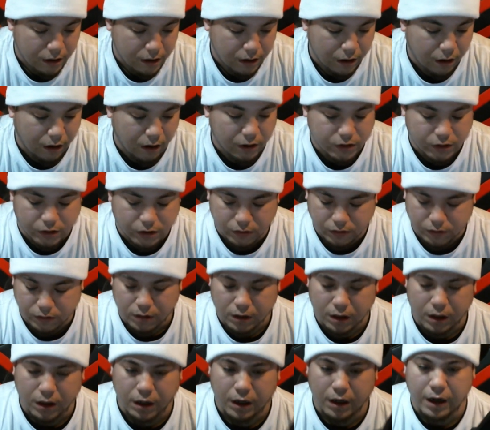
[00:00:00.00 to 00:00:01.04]
Also,
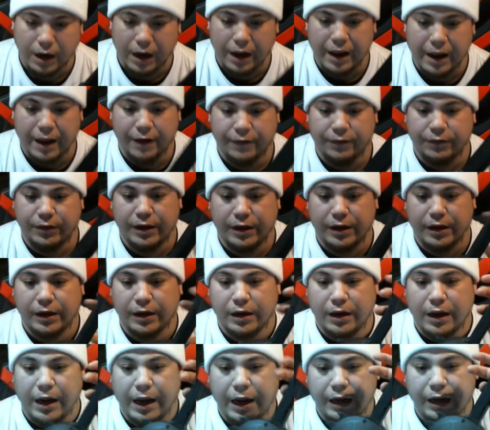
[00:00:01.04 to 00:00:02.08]
I have
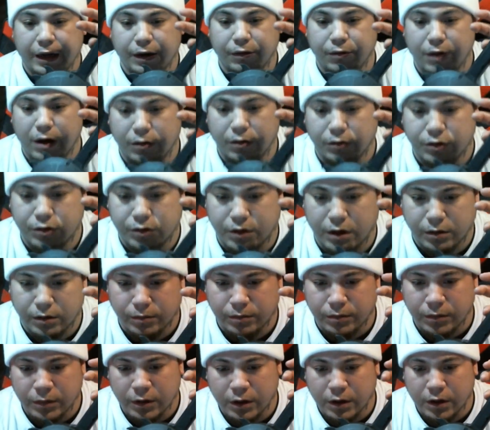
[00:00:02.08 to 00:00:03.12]
the 80 round drum.